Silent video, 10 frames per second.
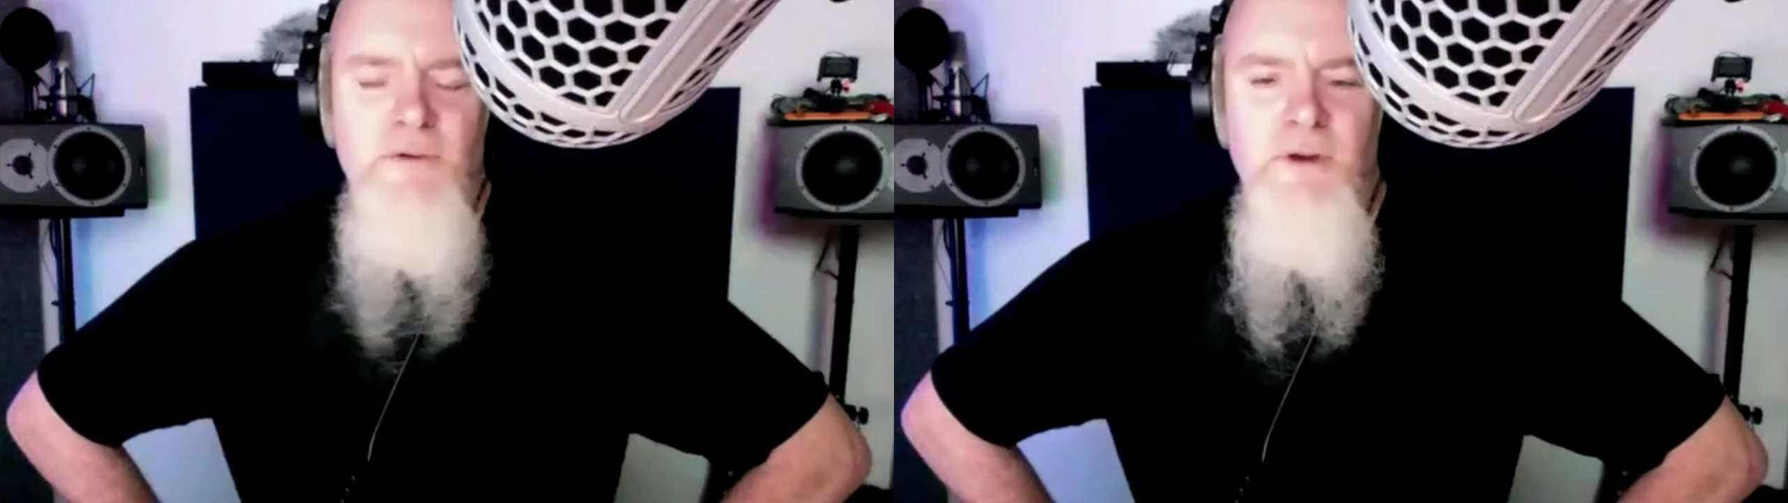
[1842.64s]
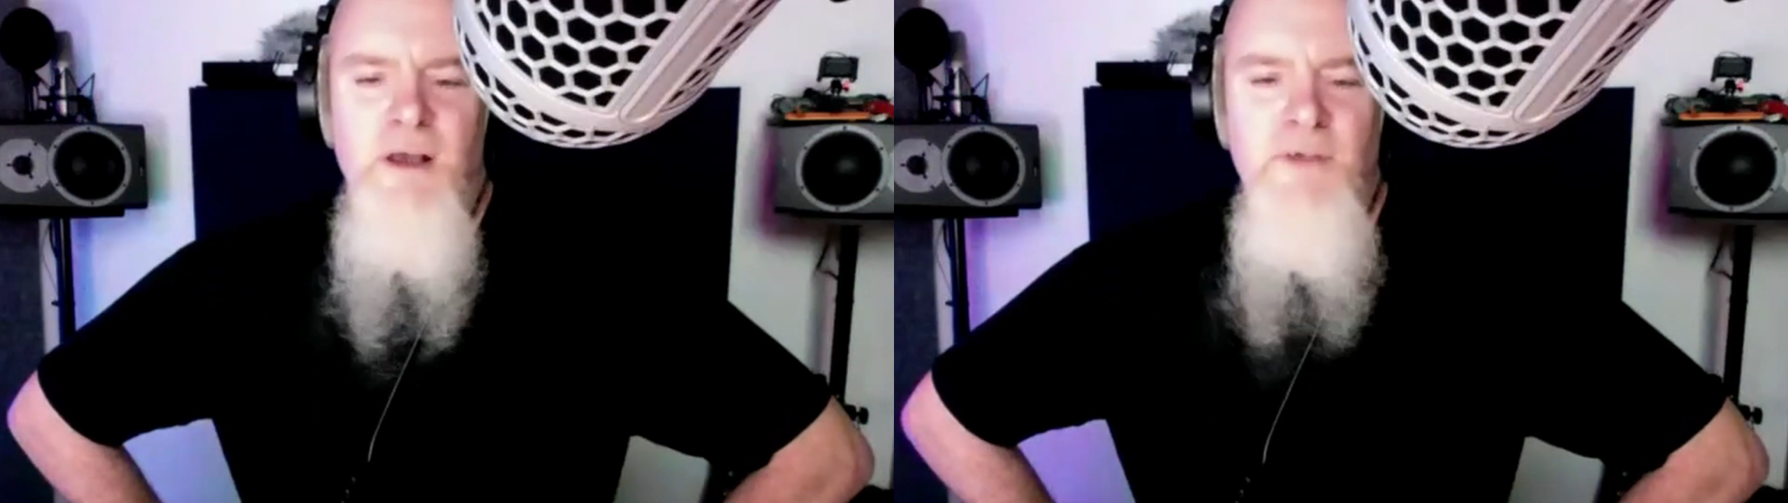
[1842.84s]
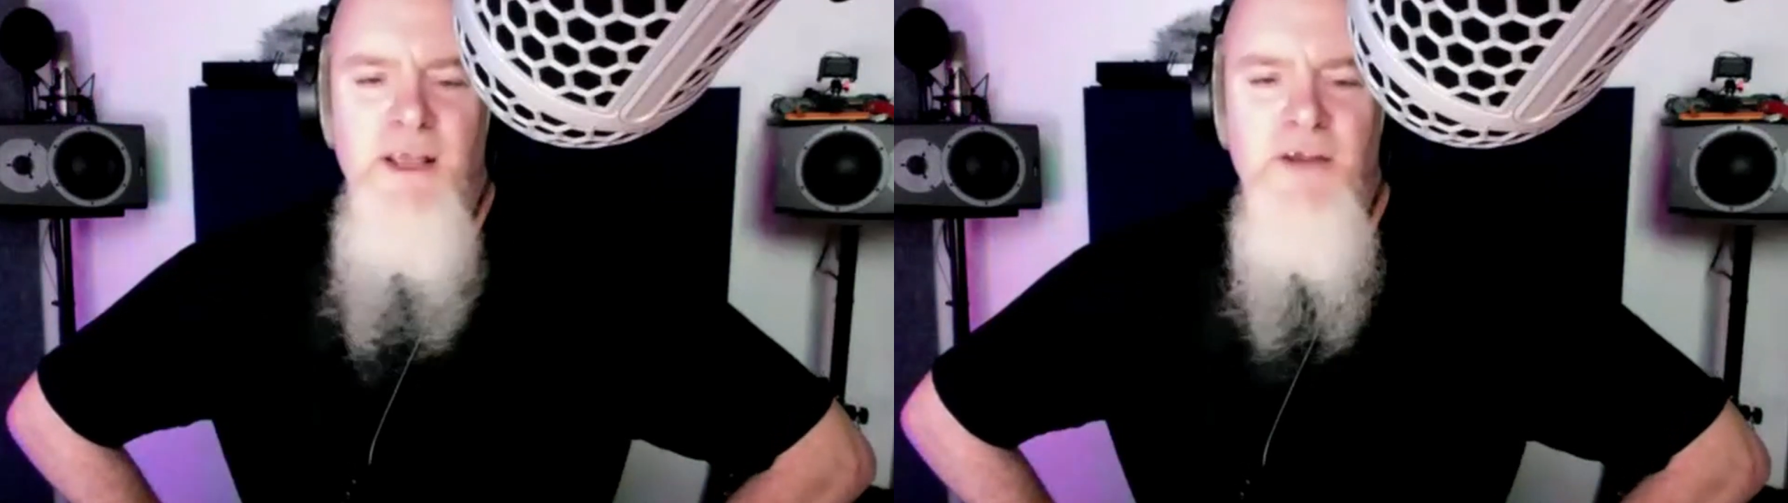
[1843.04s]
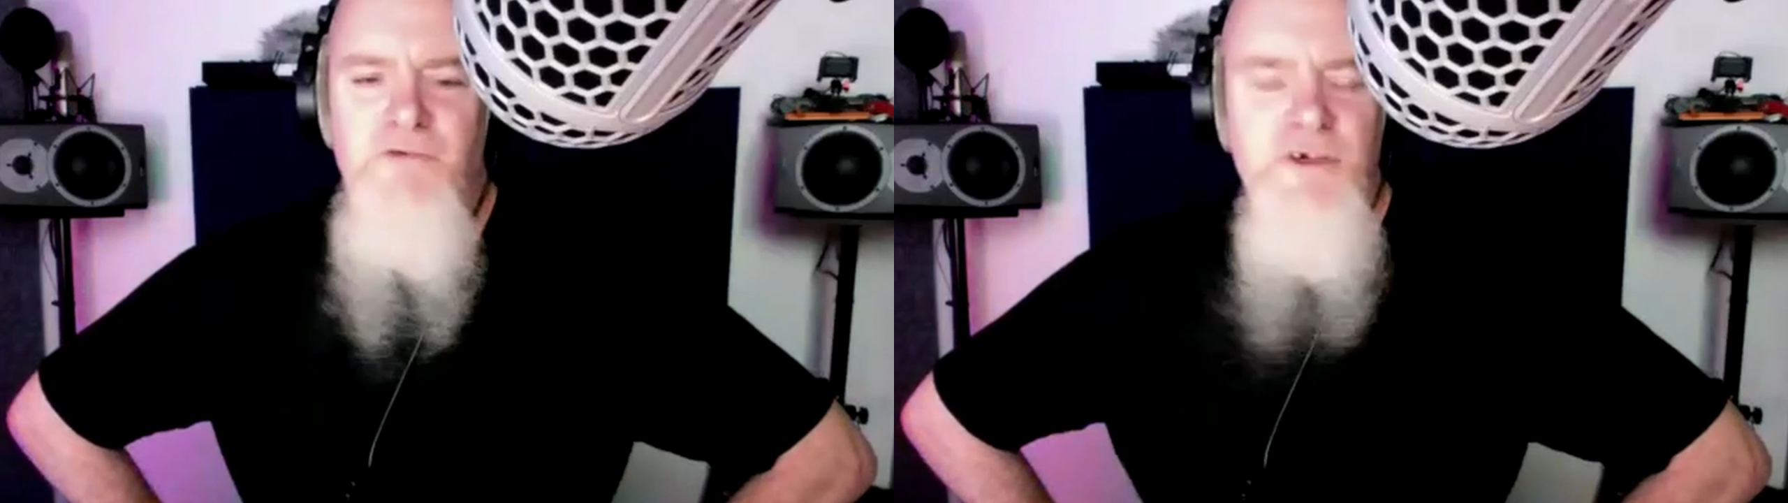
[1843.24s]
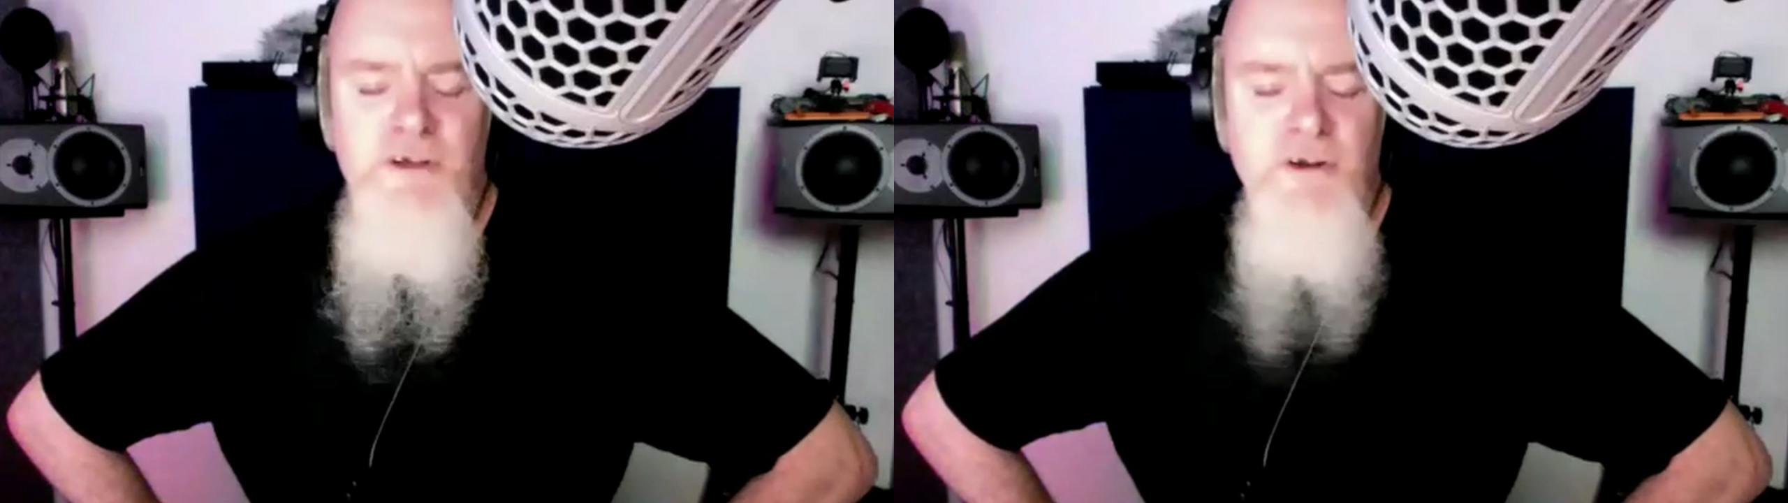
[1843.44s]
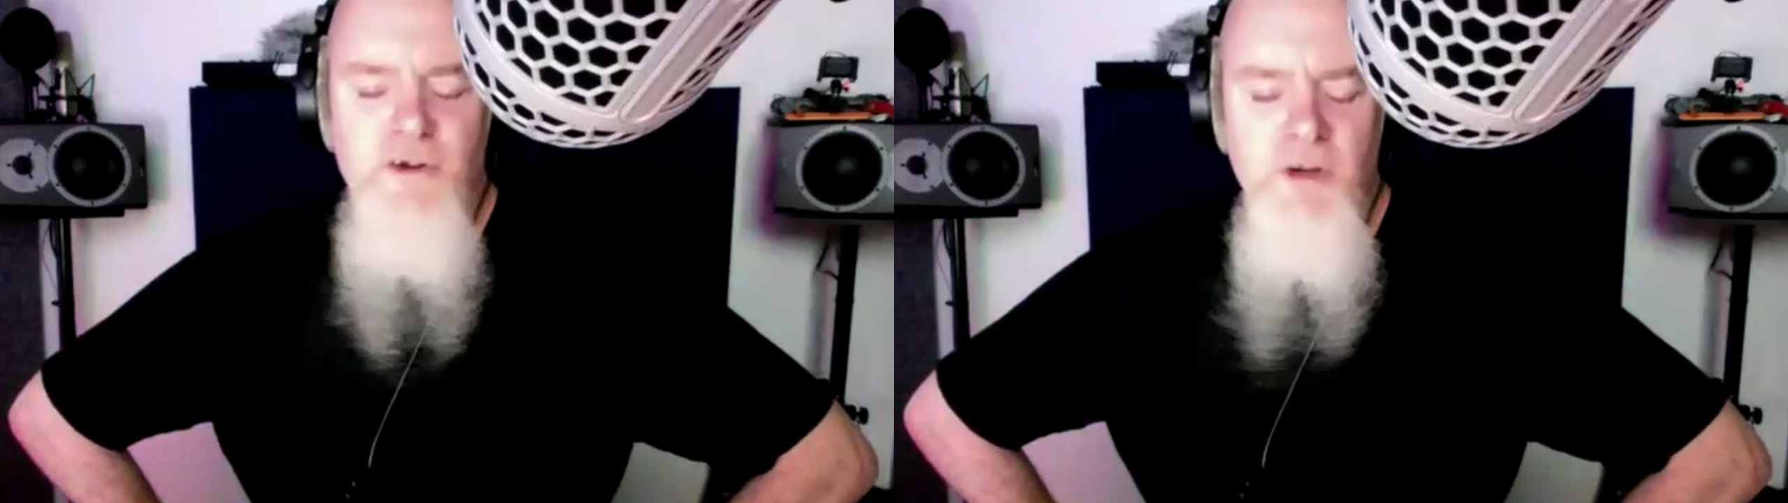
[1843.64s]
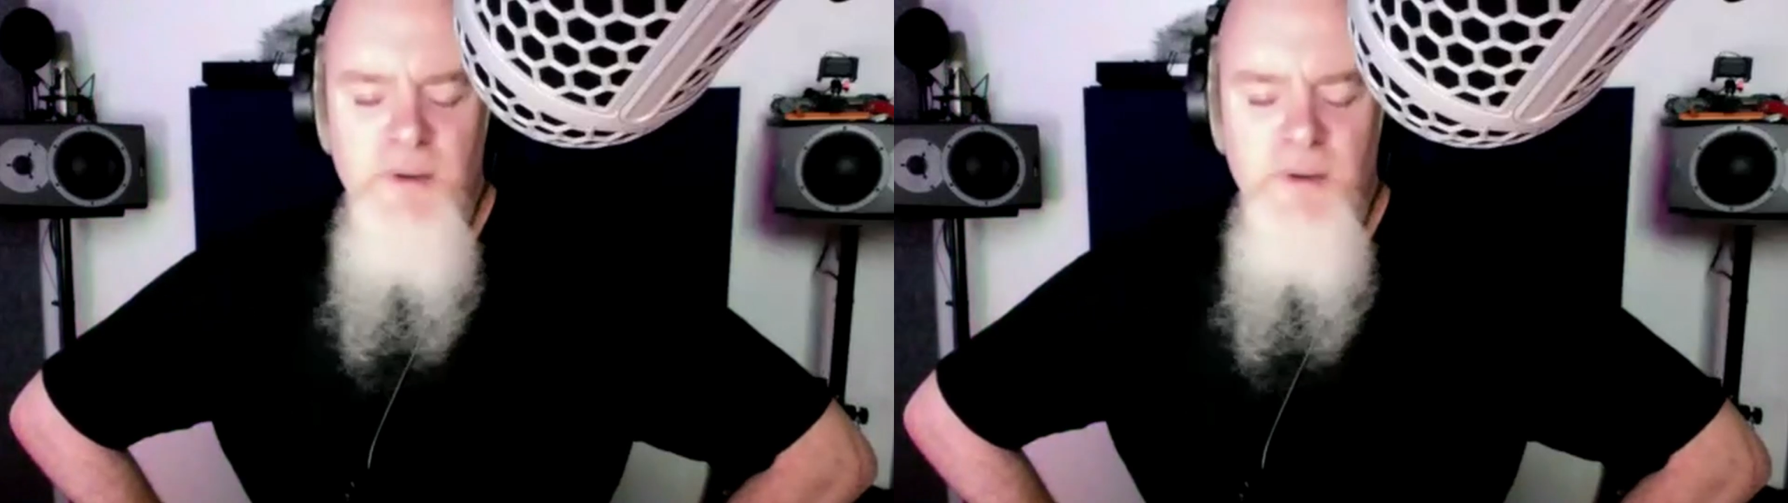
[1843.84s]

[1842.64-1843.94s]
have any interest in looking at